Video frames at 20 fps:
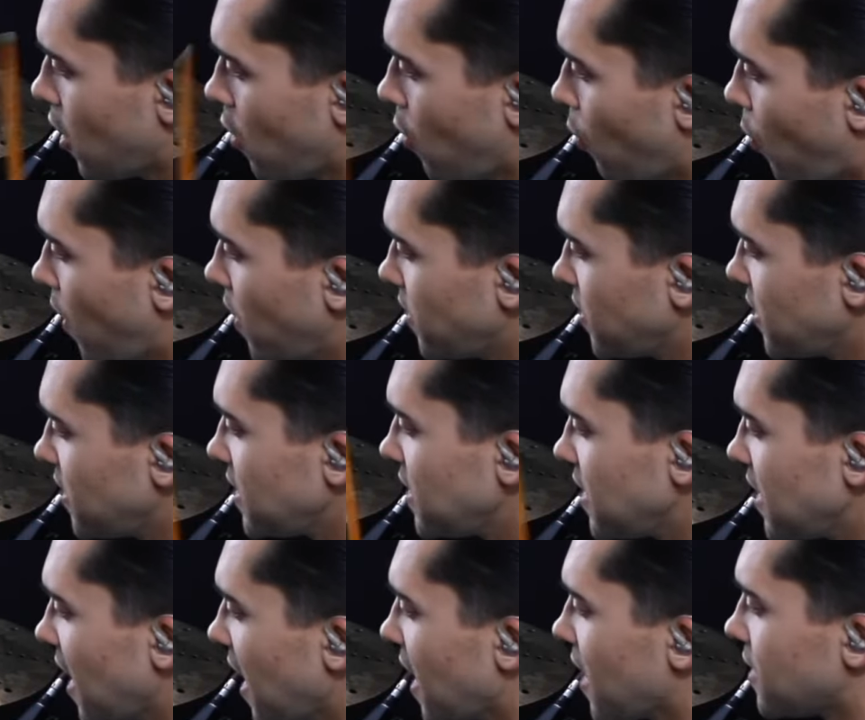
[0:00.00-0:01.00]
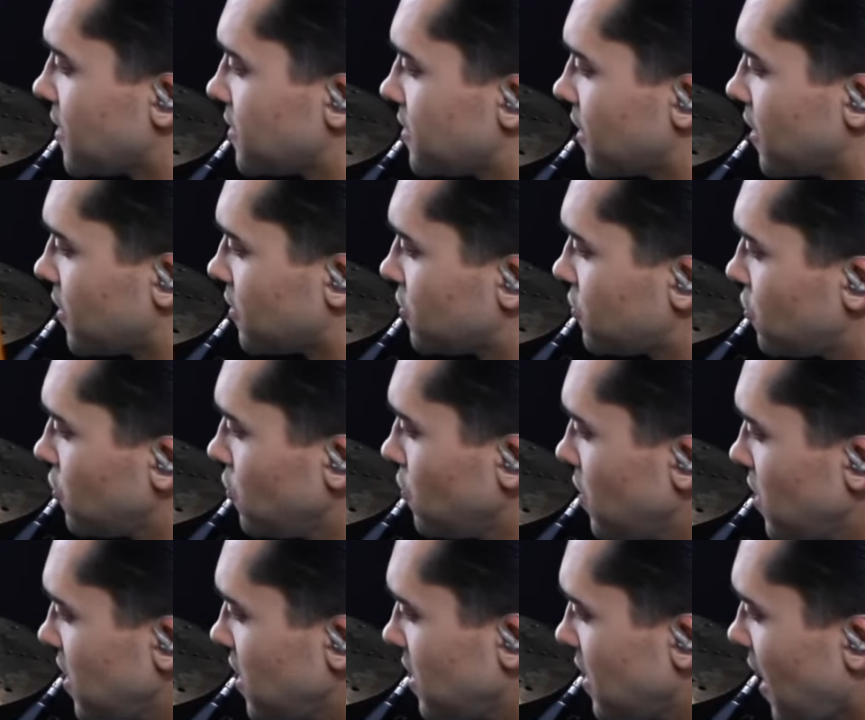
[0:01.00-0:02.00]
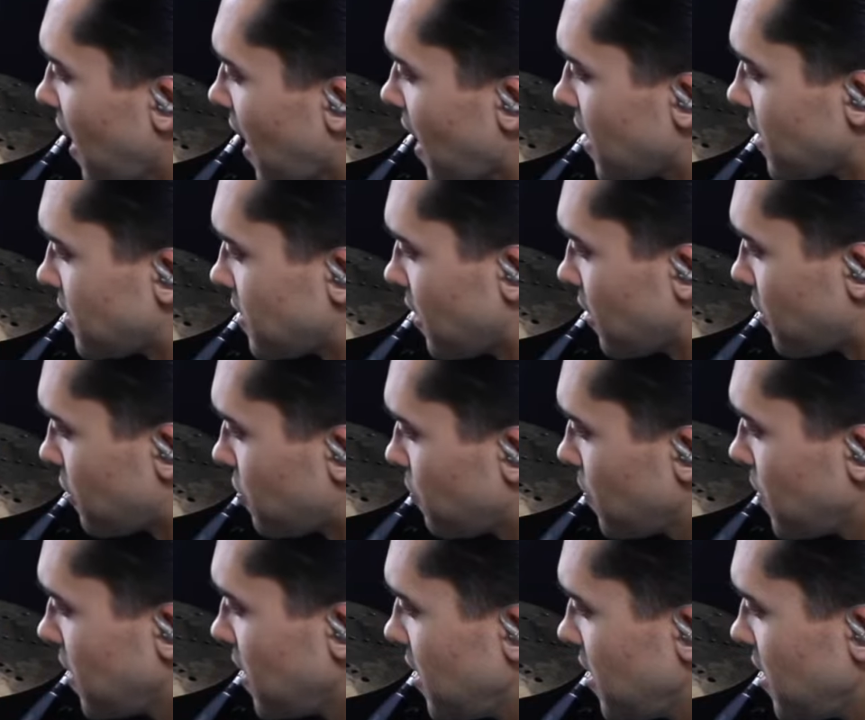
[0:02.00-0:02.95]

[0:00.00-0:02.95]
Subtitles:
1 E and a 2 E and a 3